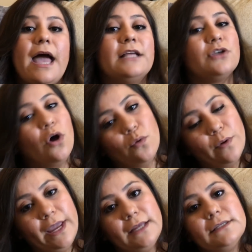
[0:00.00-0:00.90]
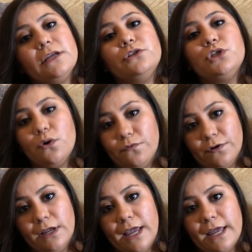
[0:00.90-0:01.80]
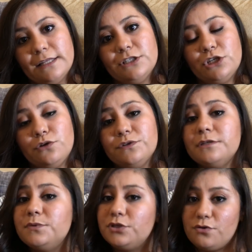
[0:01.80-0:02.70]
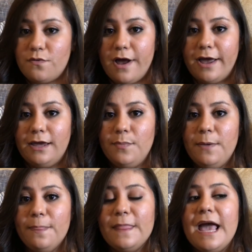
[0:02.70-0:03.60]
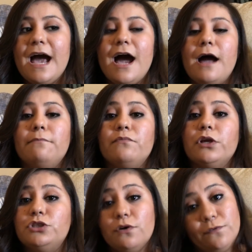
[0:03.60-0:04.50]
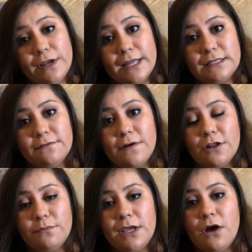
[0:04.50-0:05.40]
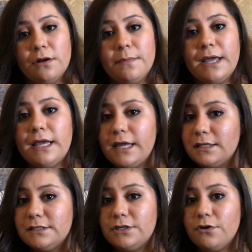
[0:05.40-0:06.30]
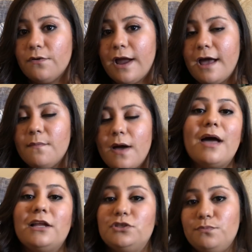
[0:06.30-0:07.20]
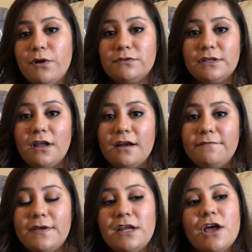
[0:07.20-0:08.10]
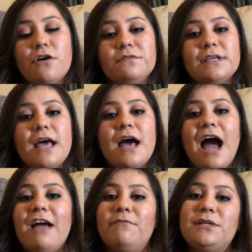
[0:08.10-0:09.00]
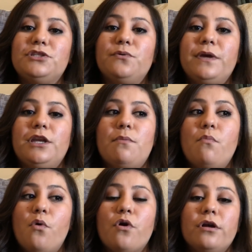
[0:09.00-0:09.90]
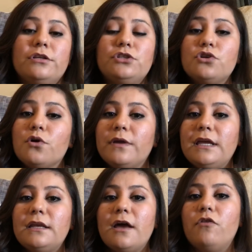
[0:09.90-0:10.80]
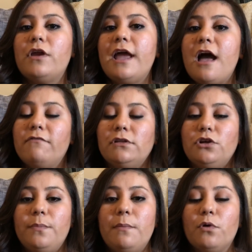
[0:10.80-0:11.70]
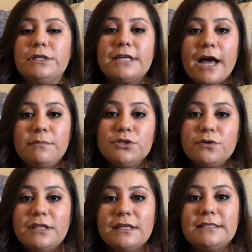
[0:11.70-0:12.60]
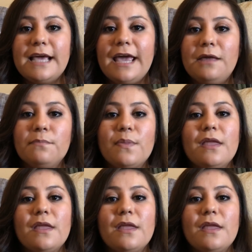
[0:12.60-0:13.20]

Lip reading: as always, don't forget to subscribe. Don't forget to follow me on my Instagram. I do post a lot of videos. I've been doing more storying now that I have a little bit more time during the day.